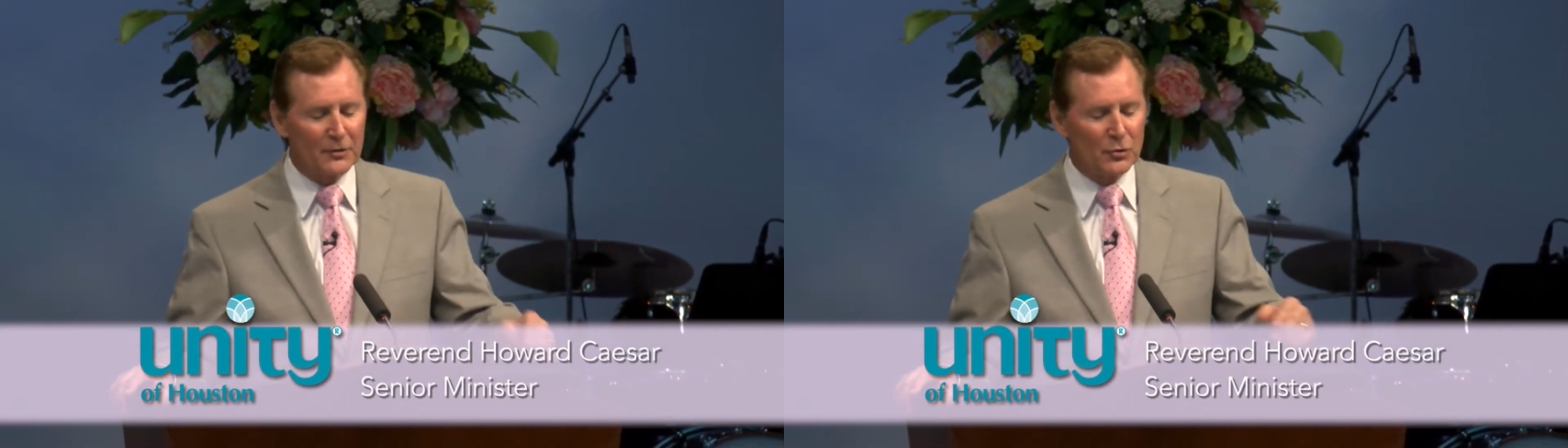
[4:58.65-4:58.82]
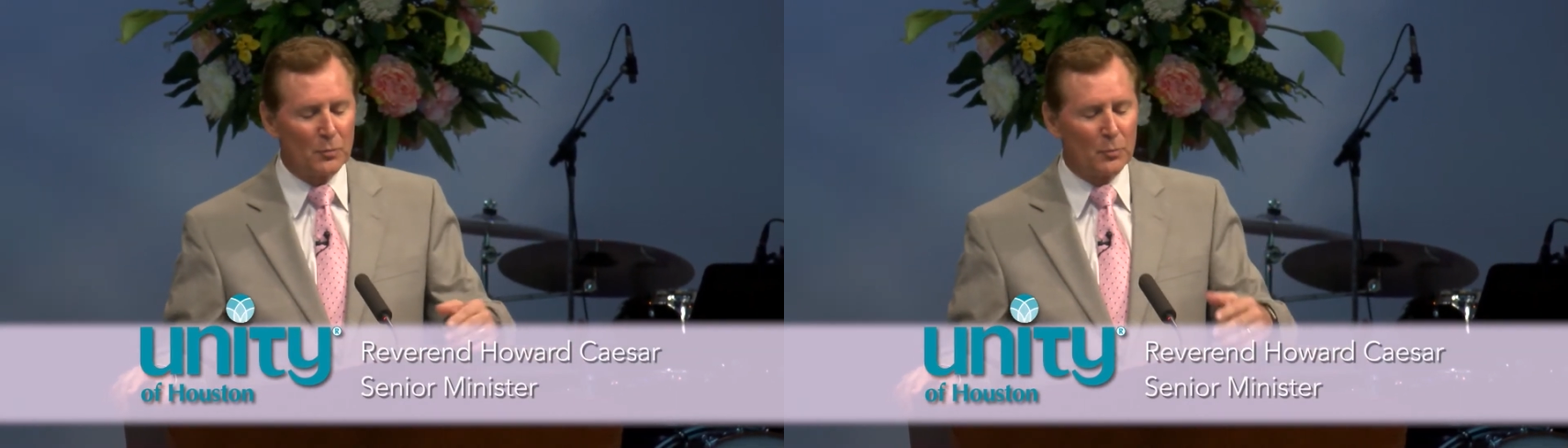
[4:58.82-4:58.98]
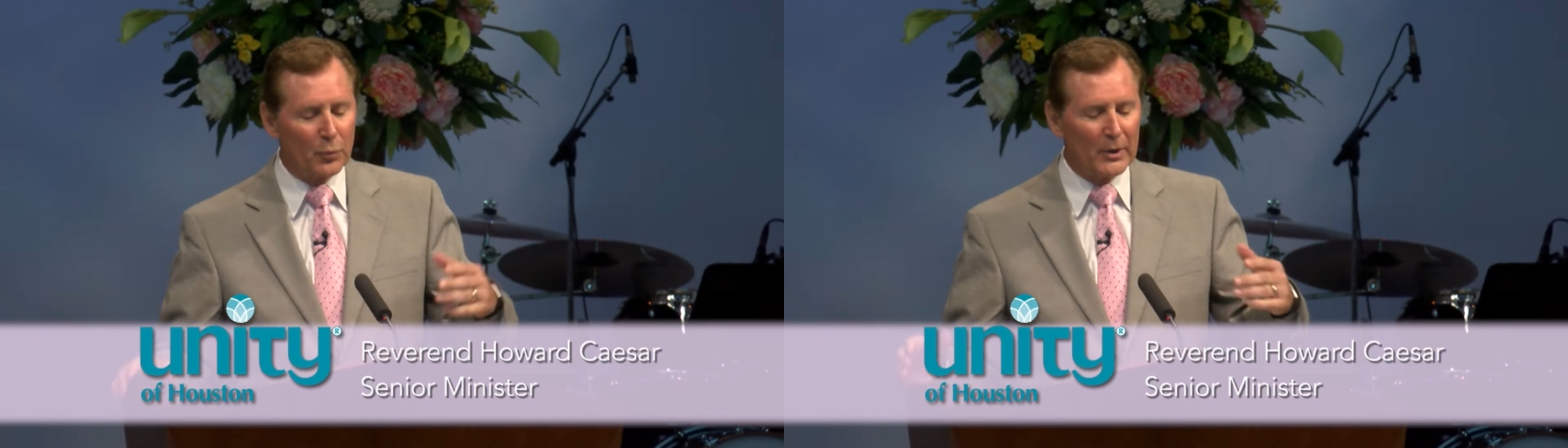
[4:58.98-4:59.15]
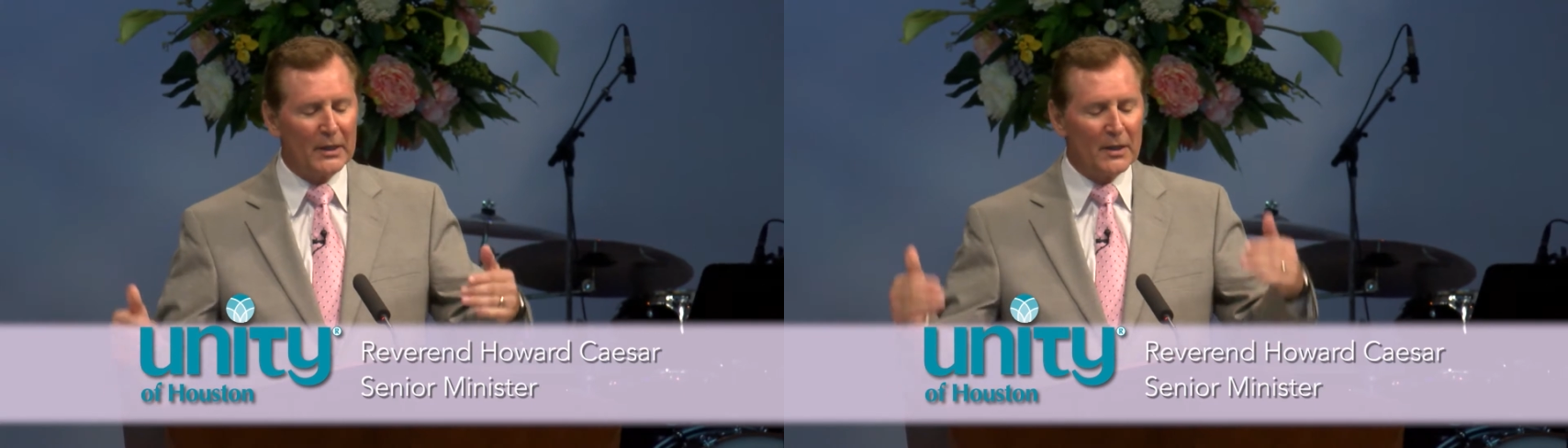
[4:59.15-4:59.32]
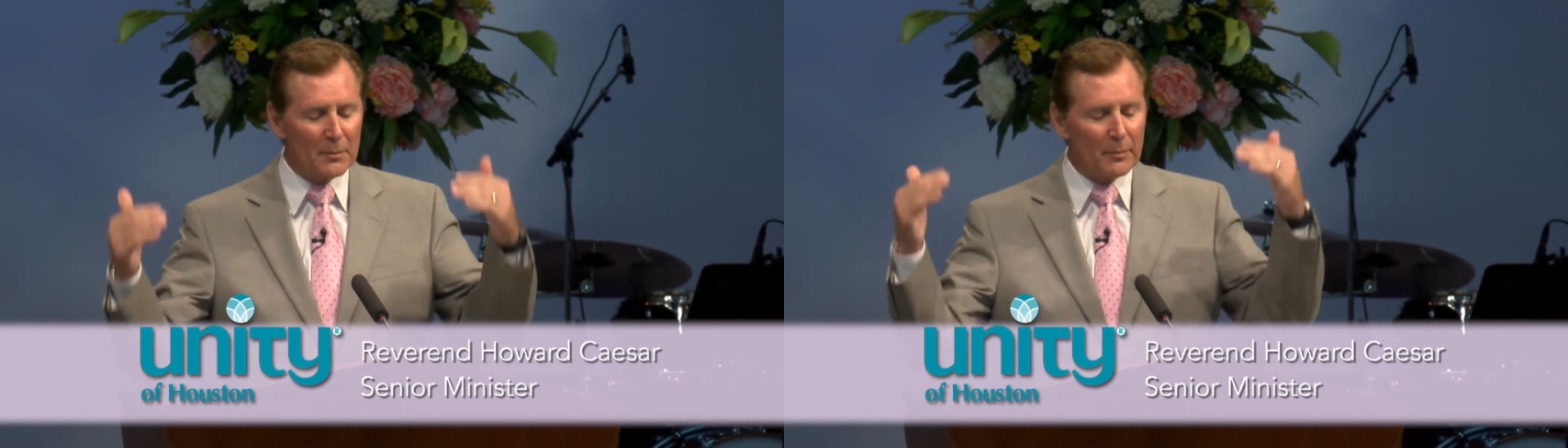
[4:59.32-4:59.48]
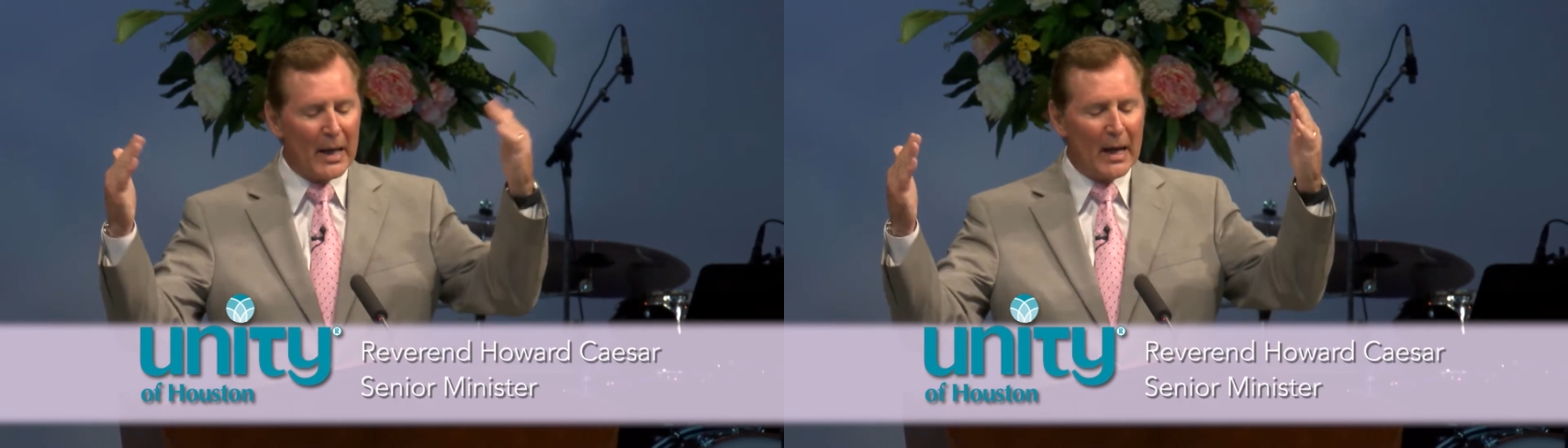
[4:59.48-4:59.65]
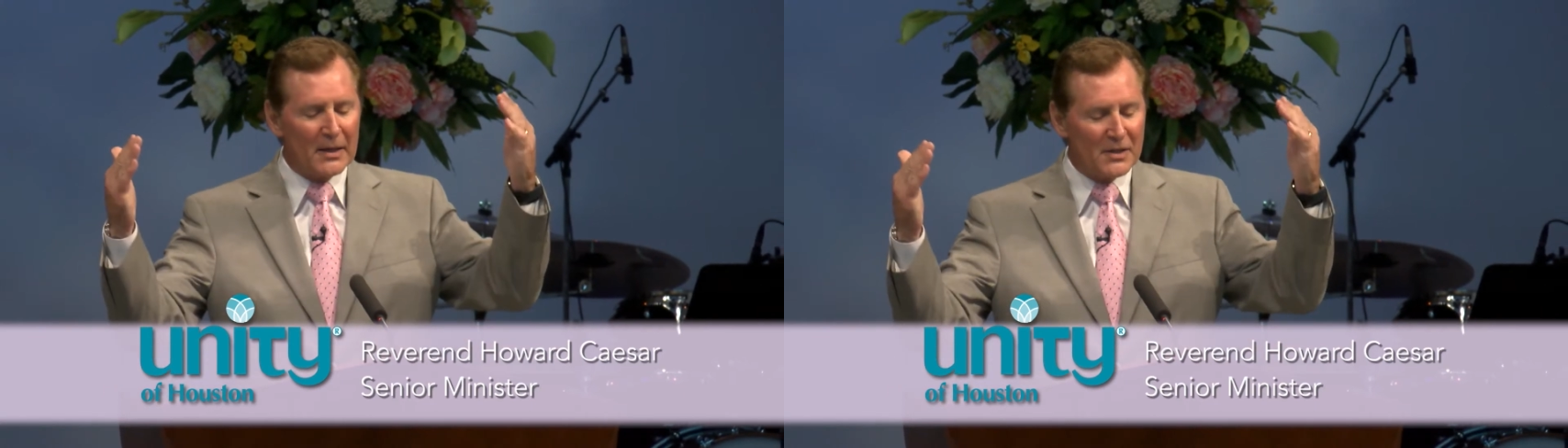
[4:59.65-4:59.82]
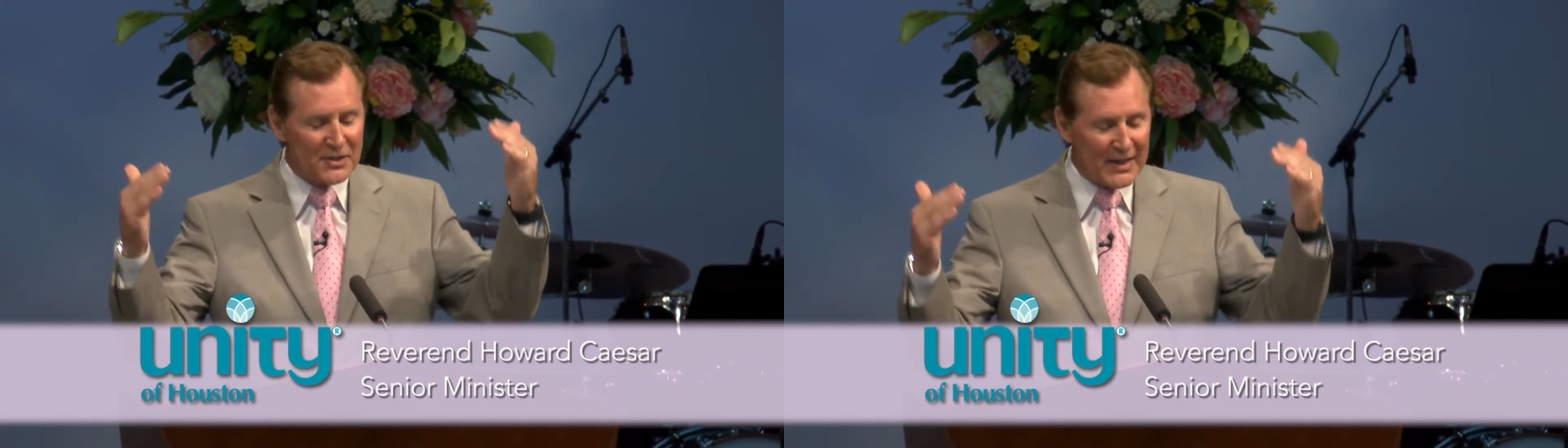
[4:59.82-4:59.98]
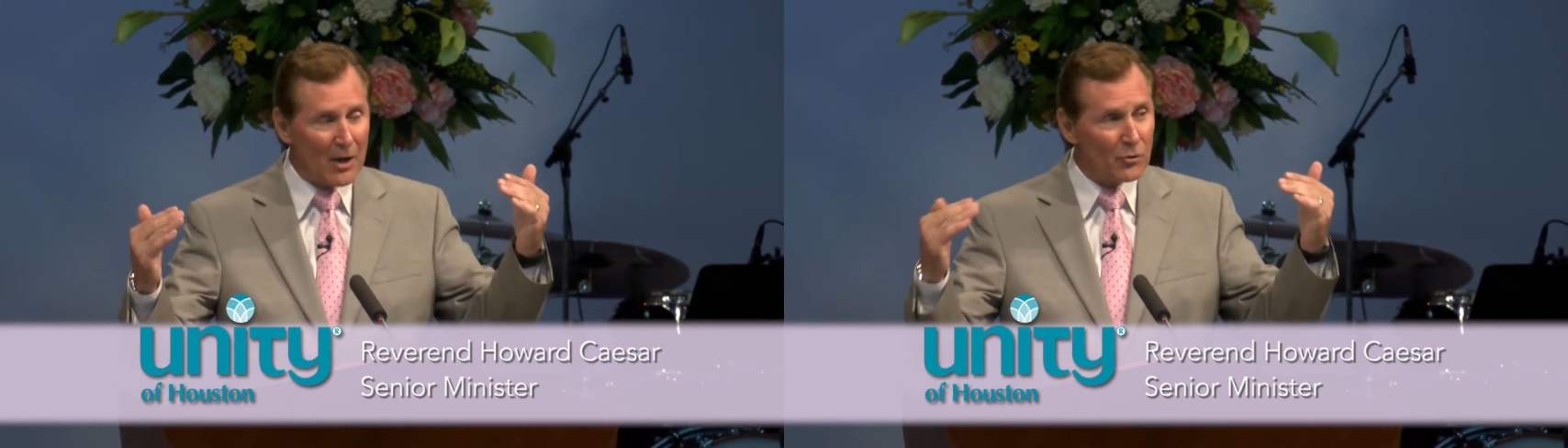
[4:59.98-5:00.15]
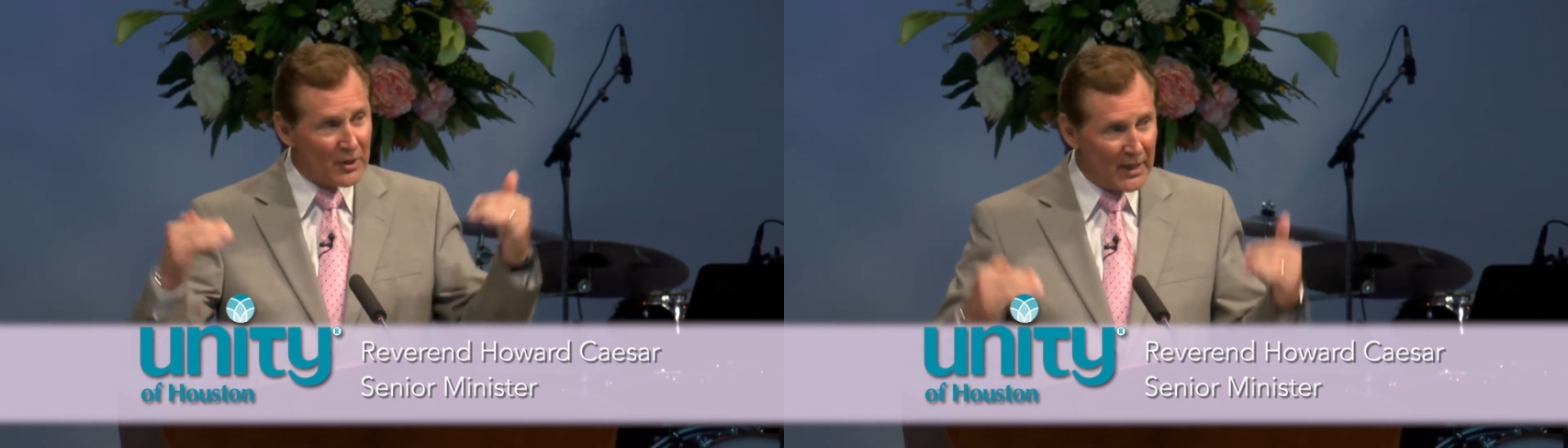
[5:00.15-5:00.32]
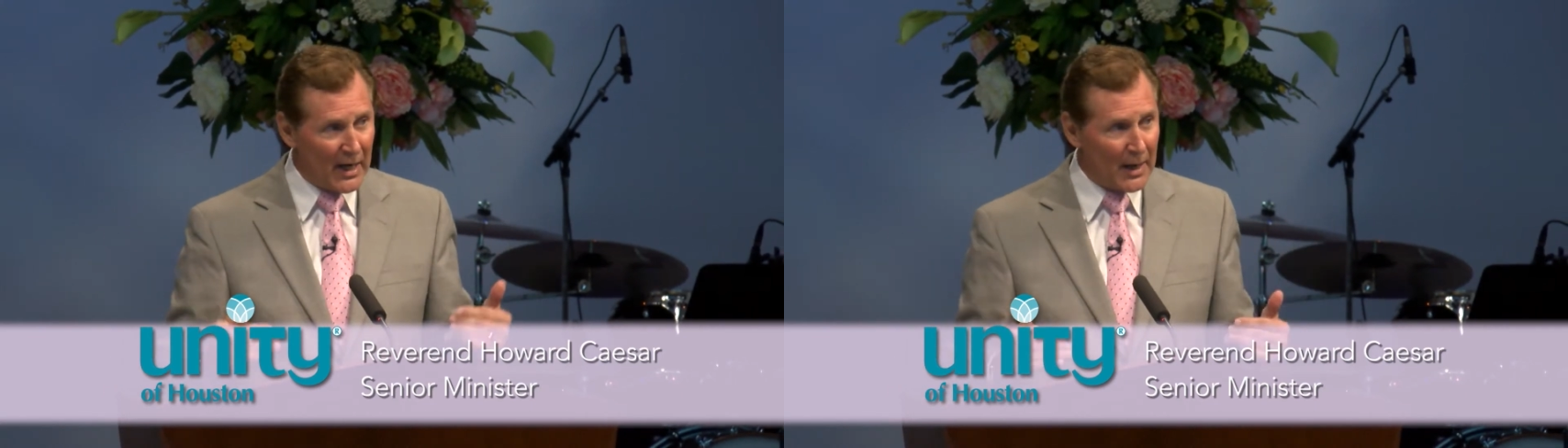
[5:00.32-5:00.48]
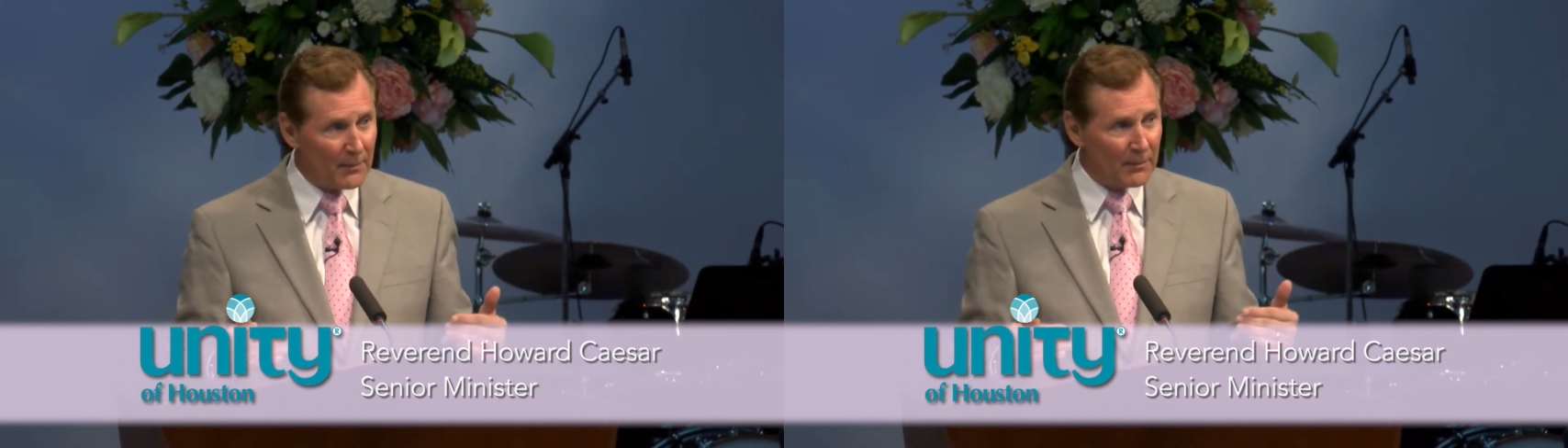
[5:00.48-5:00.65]
to bring the bodies down to
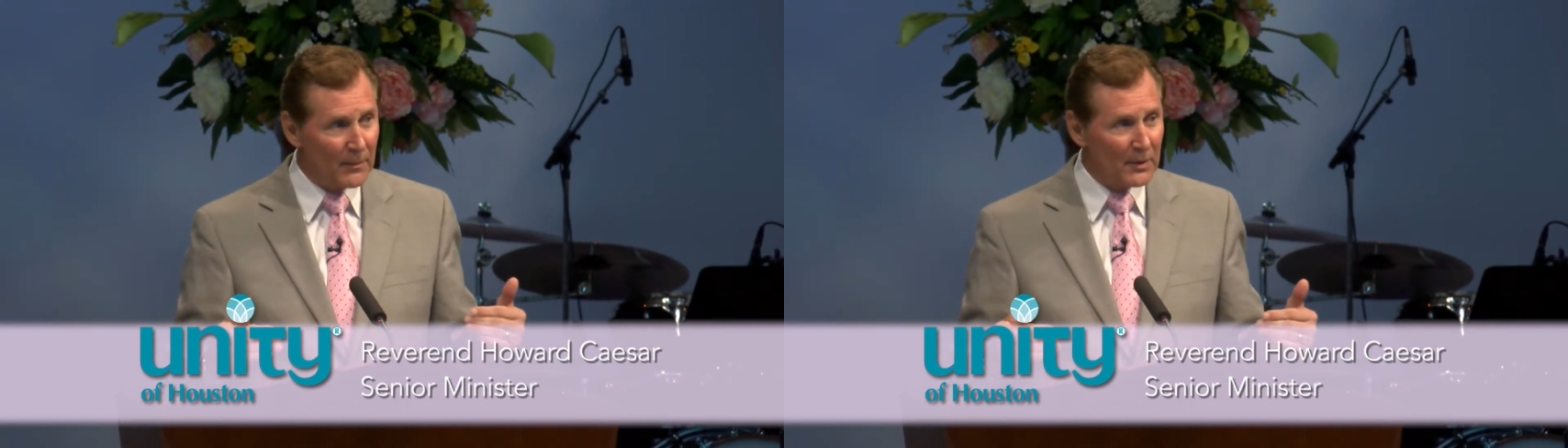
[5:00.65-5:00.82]
Camp